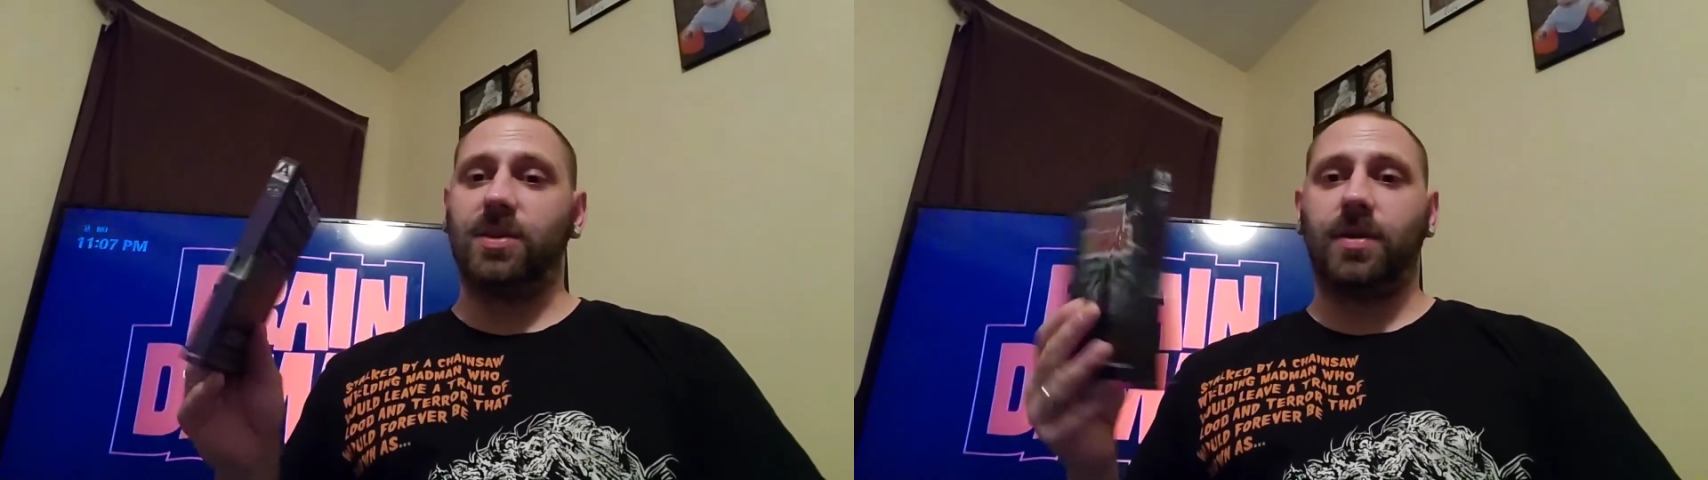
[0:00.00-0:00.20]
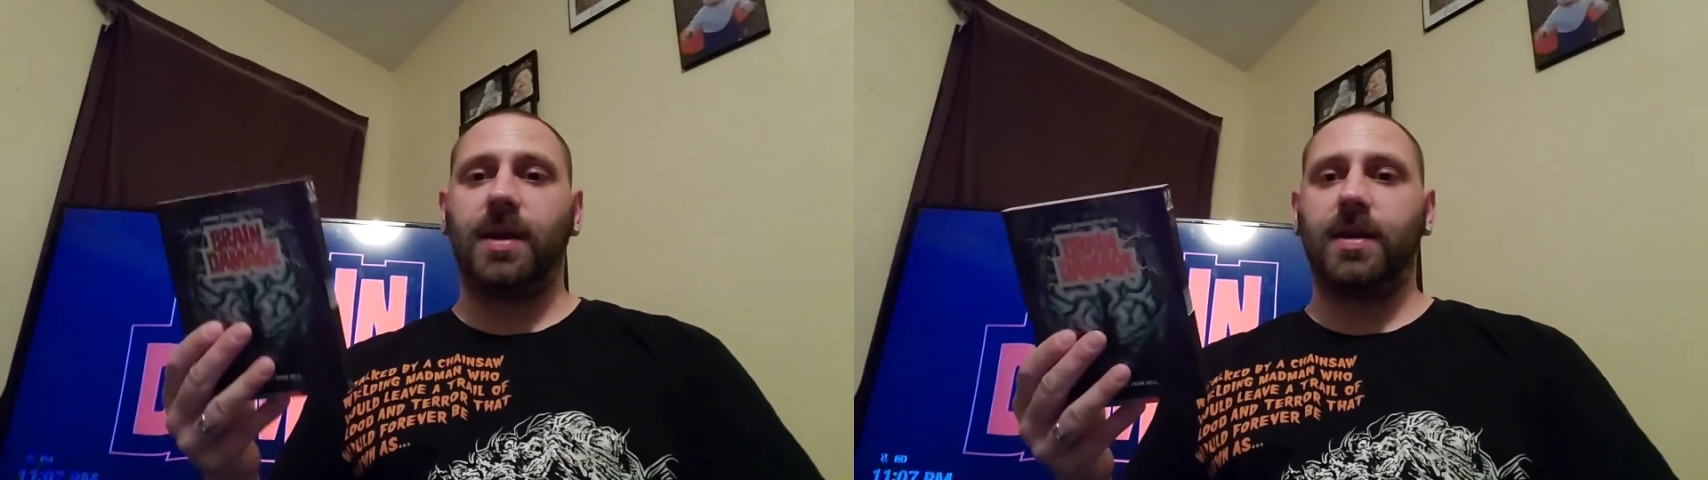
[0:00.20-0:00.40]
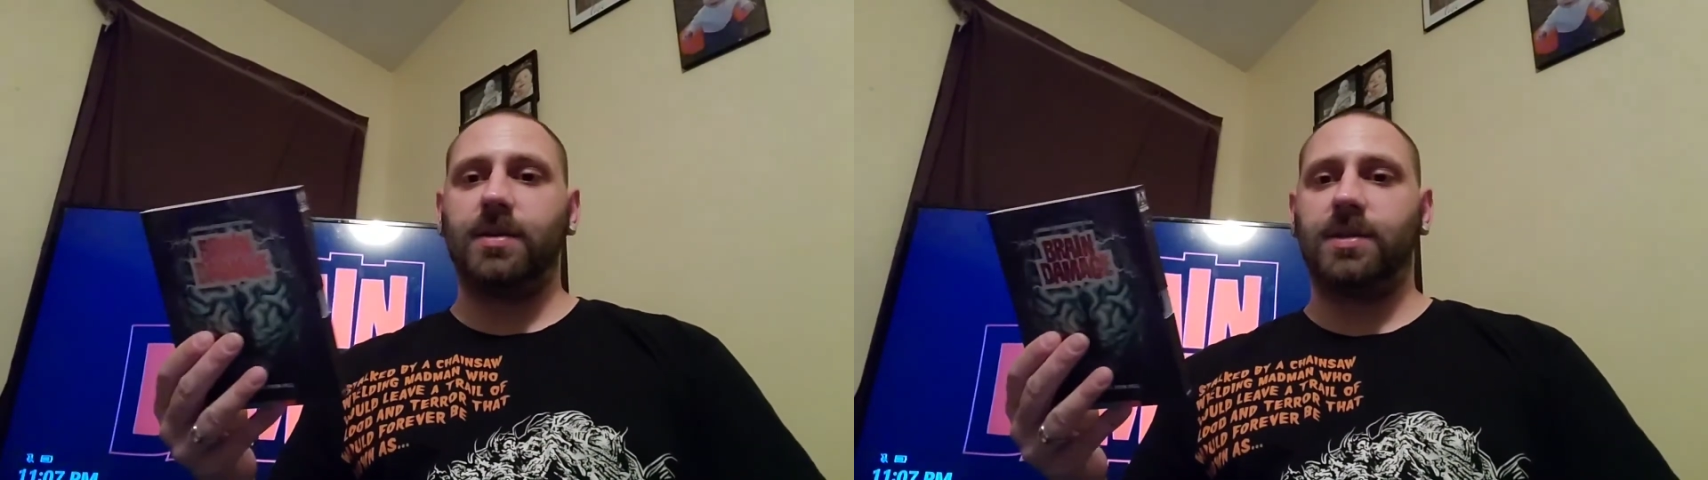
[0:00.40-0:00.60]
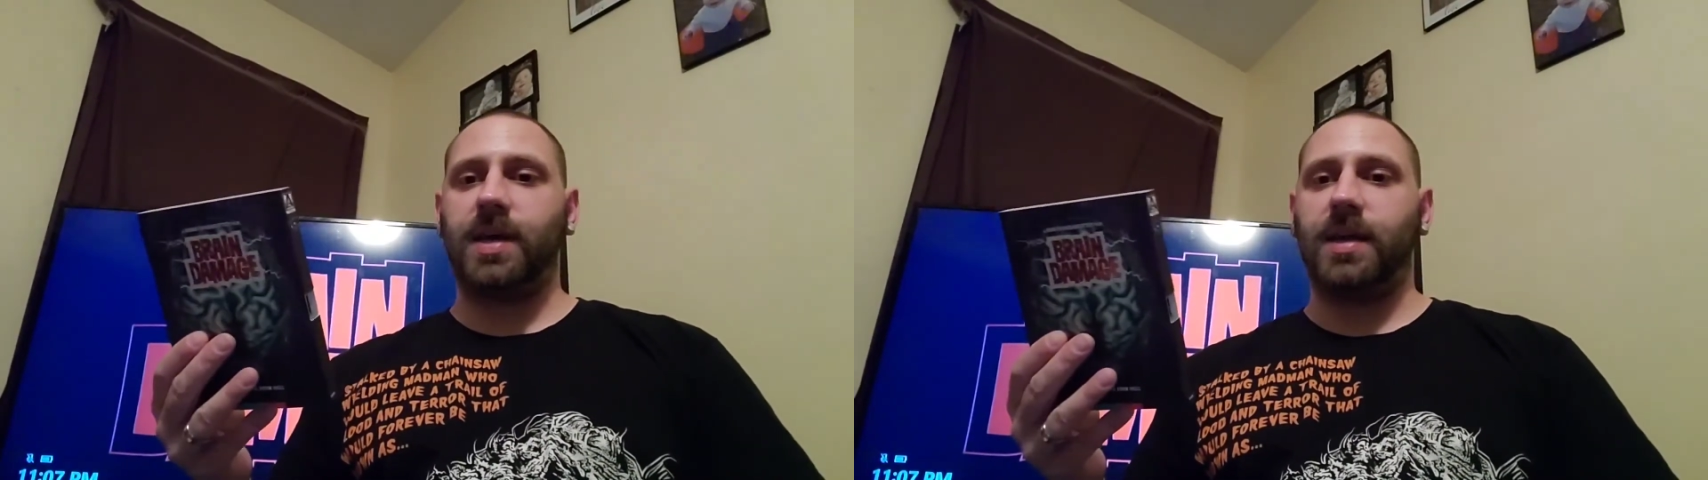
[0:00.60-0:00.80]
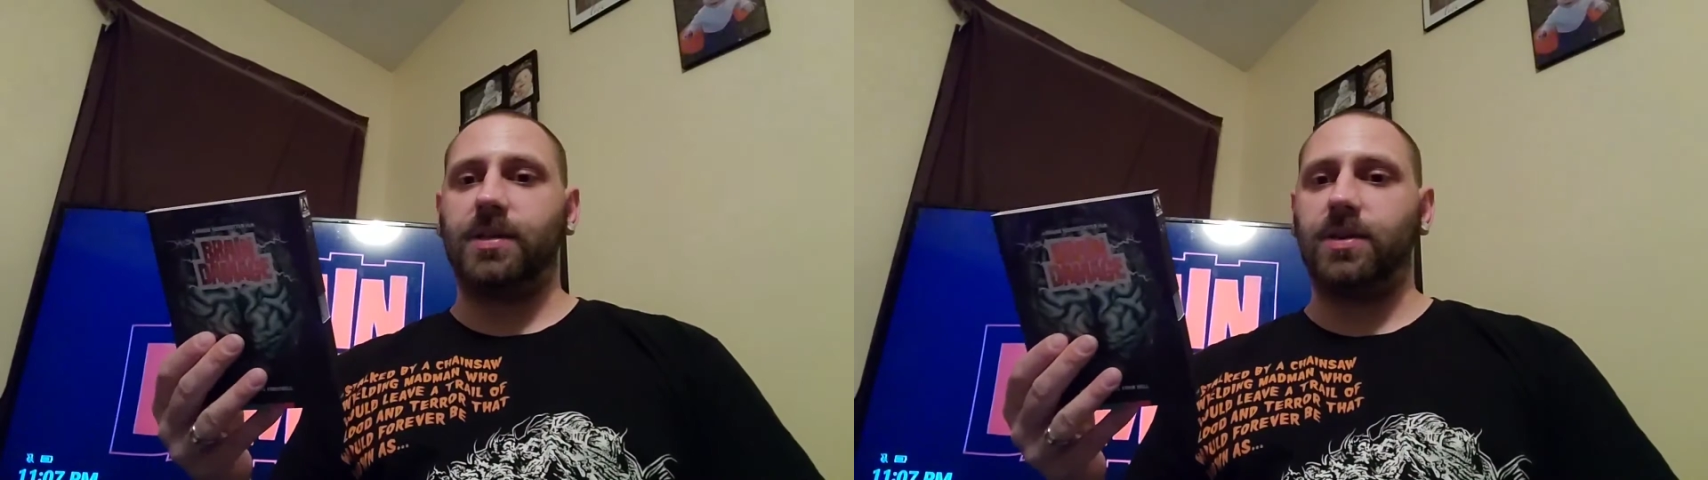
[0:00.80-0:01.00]
great
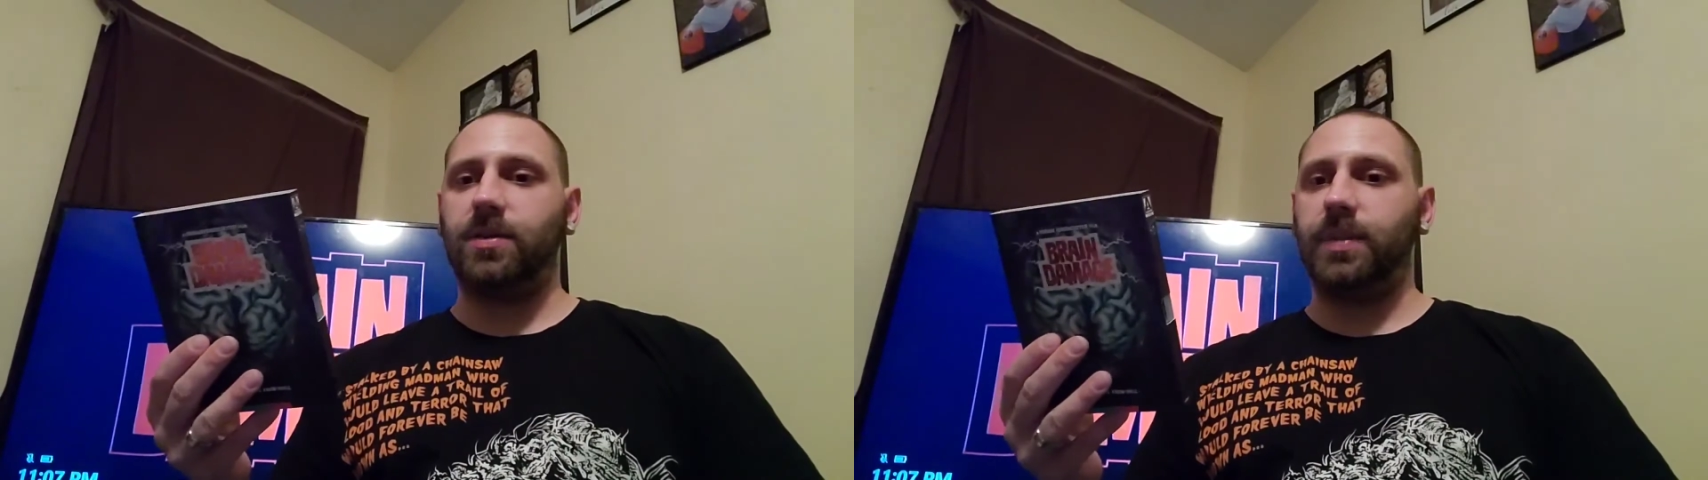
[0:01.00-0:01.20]
set too,